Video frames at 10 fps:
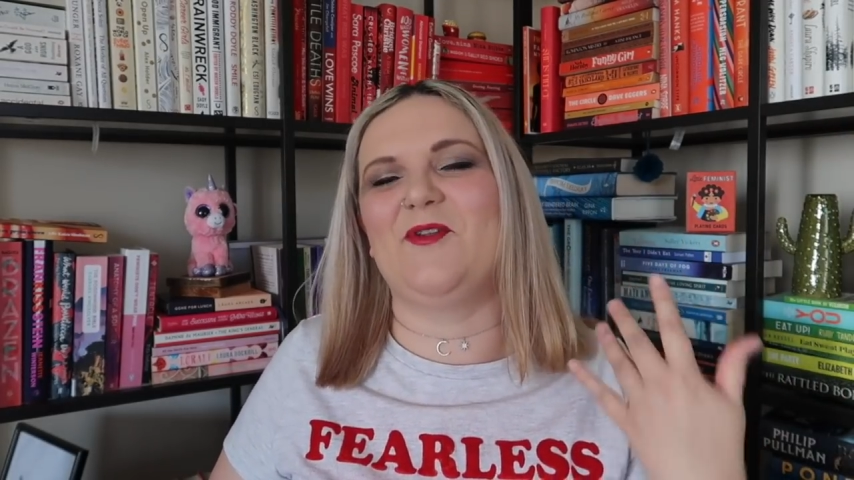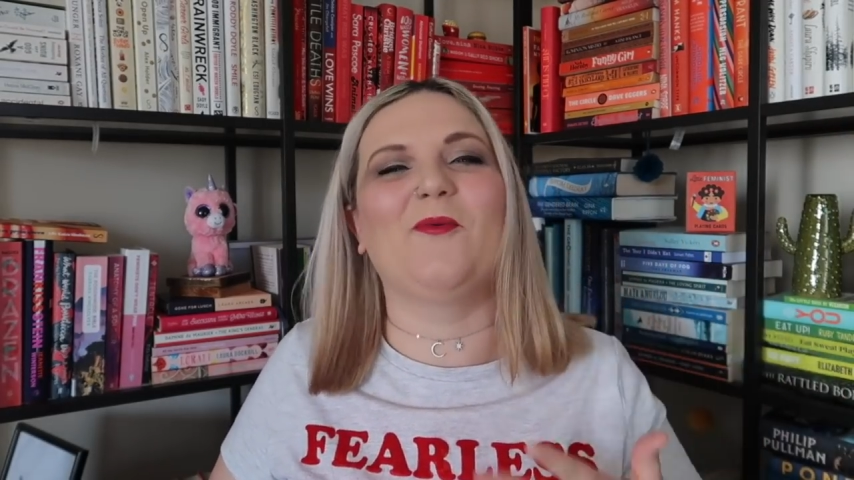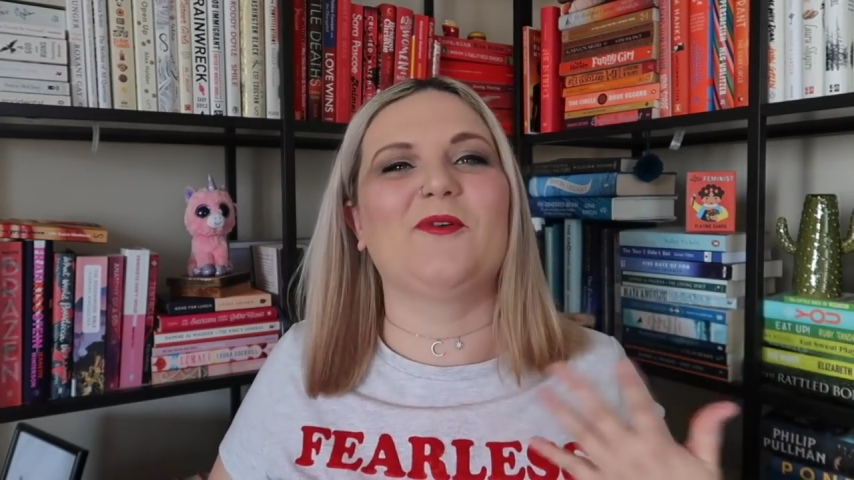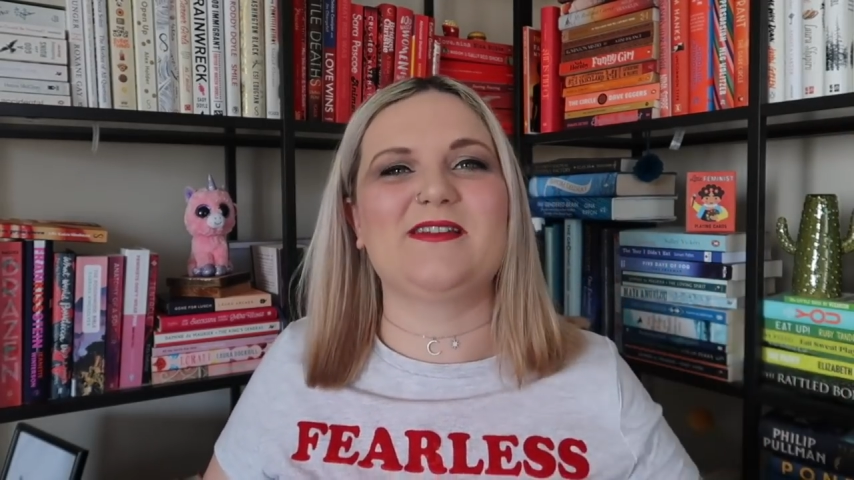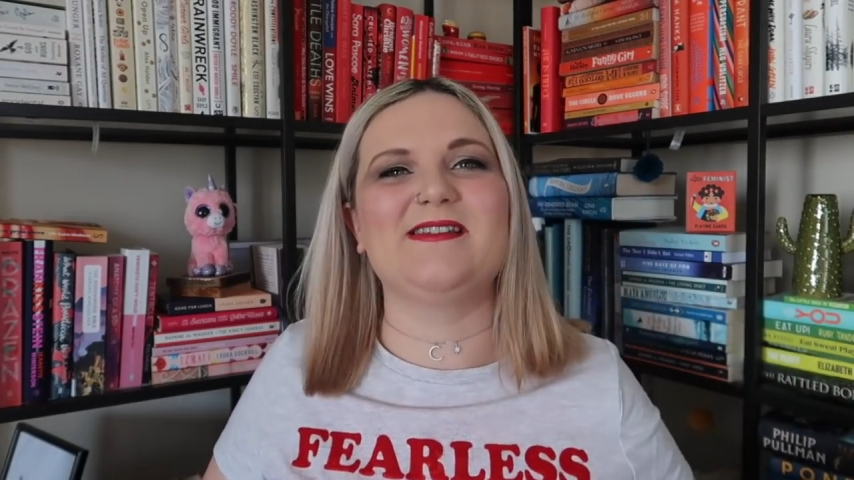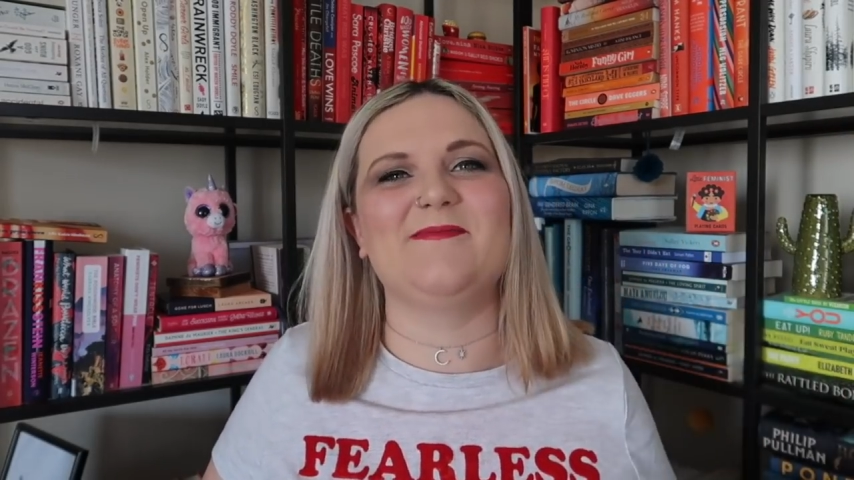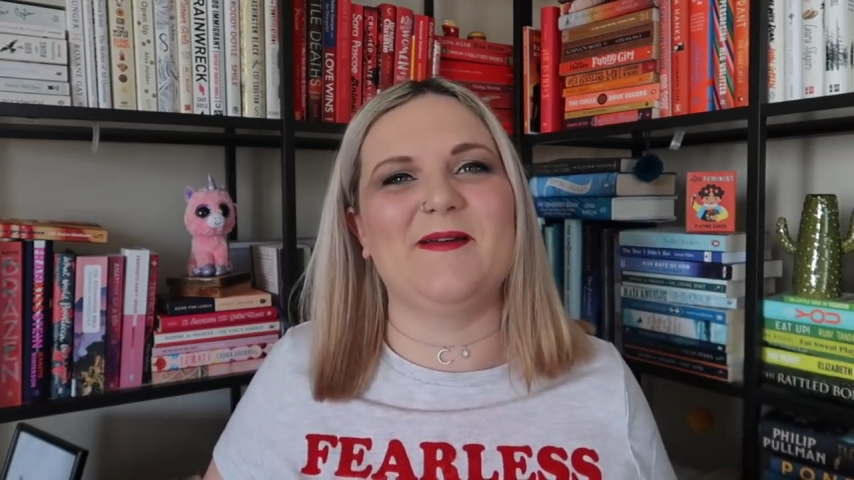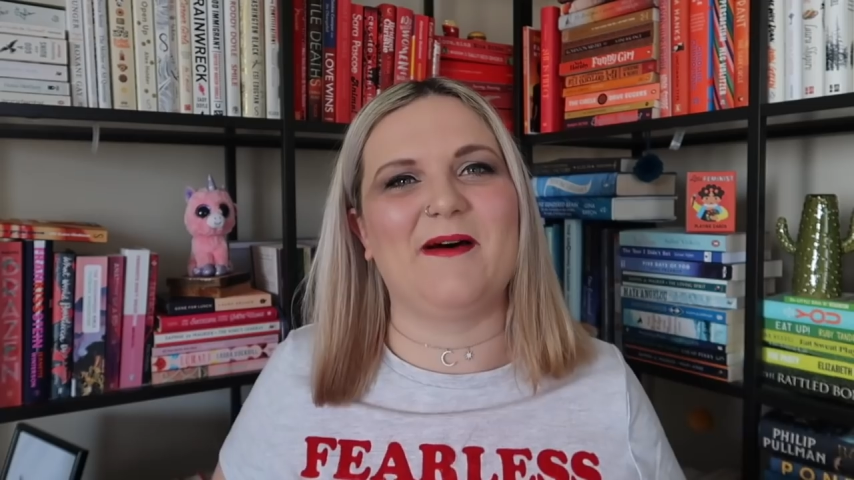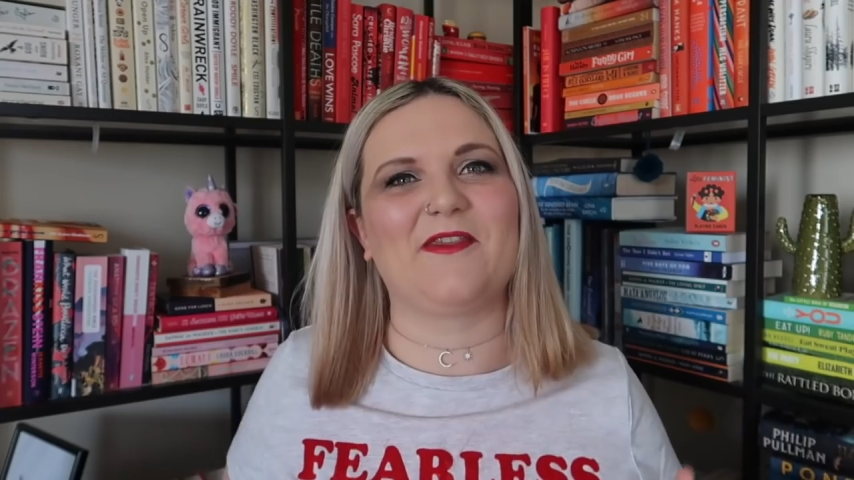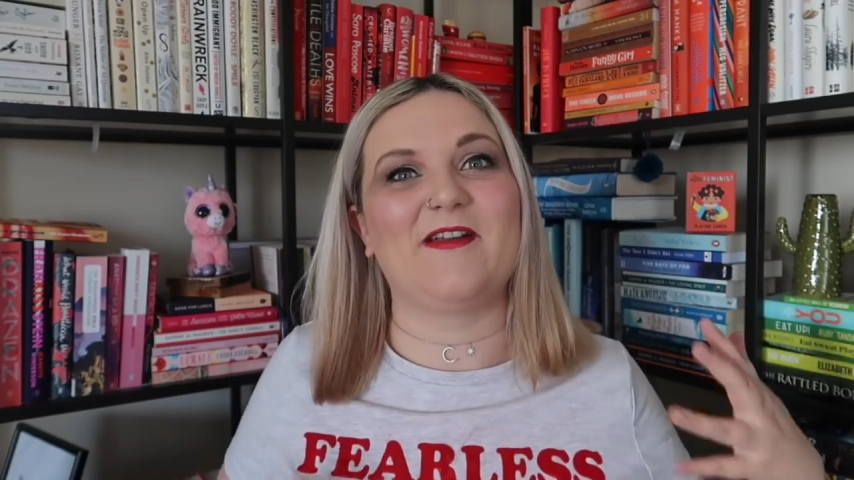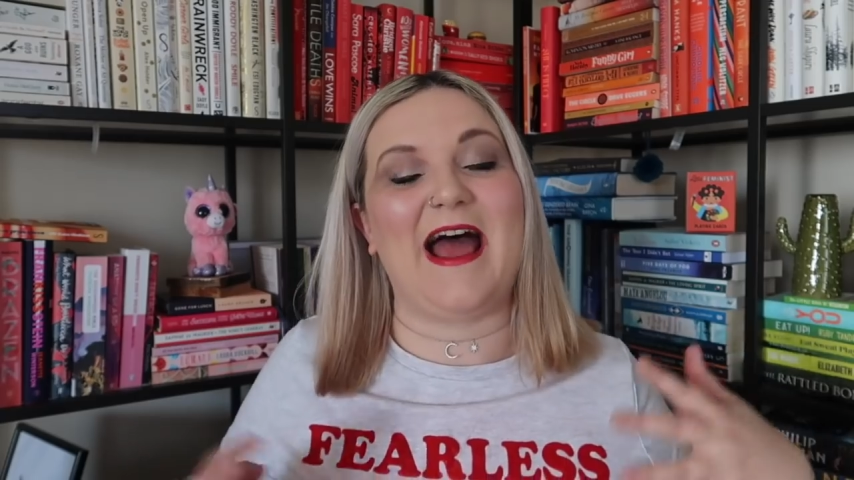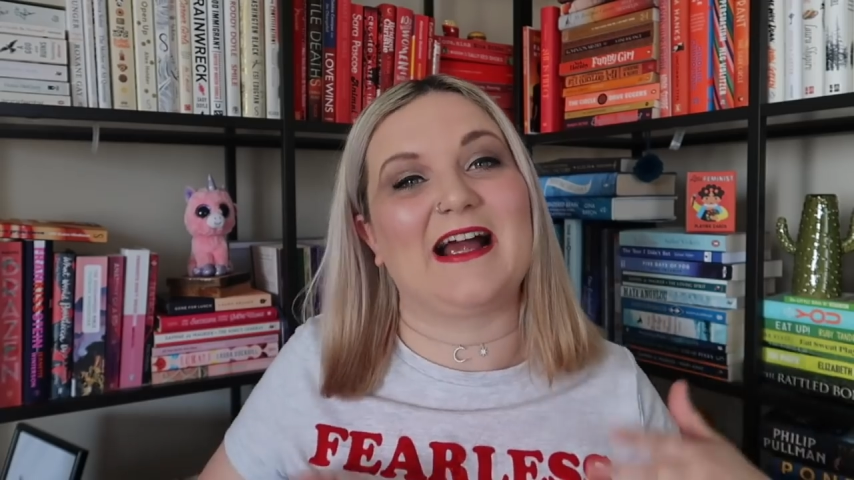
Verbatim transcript: not wanting to be a mother and